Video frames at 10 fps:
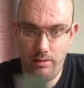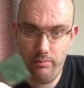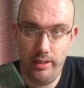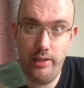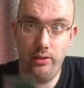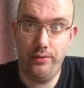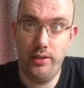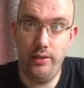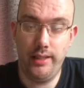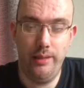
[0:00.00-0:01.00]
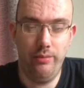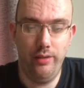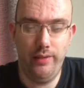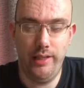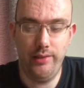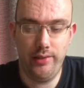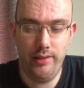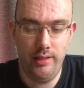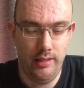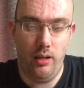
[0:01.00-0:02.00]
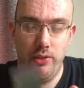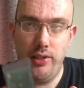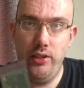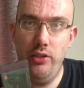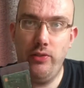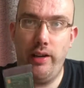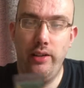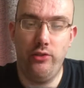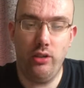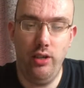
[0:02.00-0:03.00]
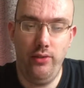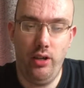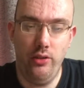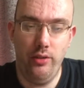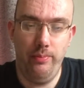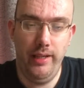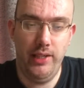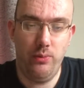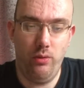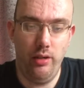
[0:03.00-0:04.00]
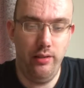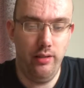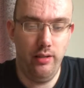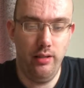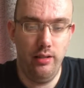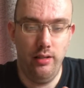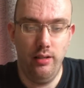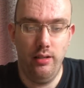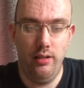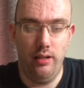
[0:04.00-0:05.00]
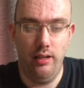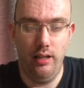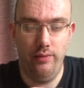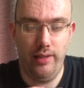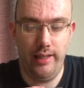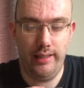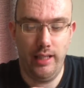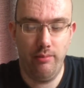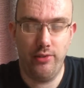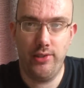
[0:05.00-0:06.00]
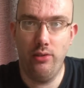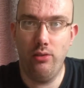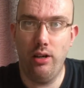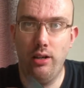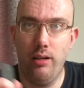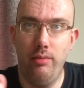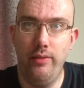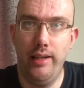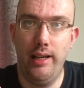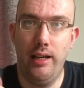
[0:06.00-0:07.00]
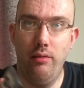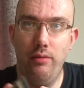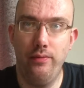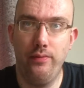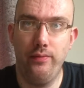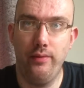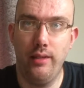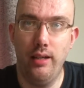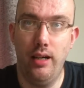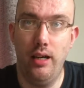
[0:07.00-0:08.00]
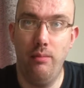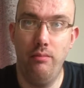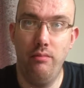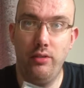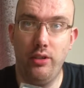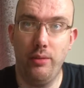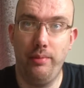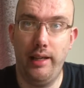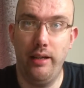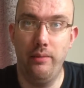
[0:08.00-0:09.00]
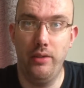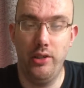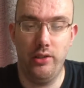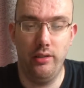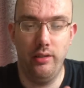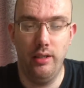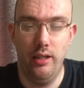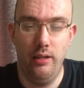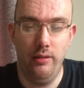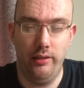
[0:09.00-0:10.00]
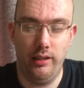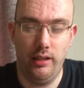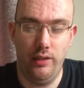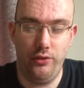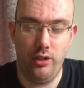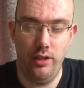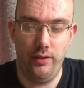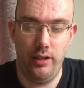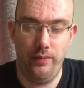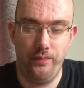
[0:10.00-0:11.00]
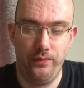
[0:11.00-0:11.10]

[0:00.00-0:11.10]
Plays obviously on the Game Boy Advance. I was a huge fan of Driver on the PS1. Loved that game. Still got a copy of it now. Got the platinum version. I did love Driver.